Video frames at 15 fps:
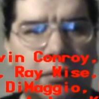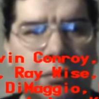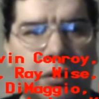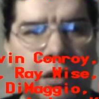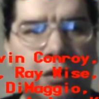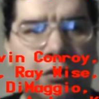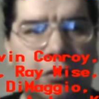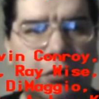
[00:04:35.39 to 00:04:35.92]

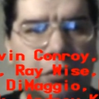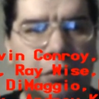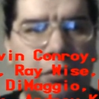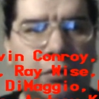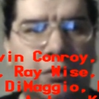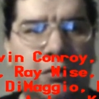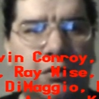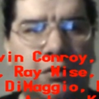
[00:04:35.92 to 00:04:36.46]
Brian
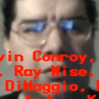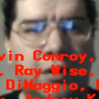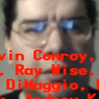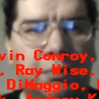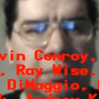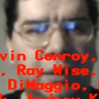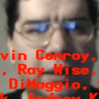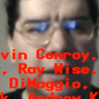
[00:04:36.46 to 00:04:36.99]
George,
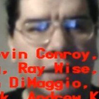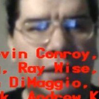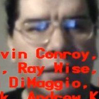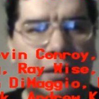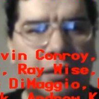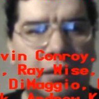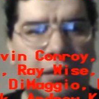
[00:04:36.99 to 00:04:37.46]
J.P.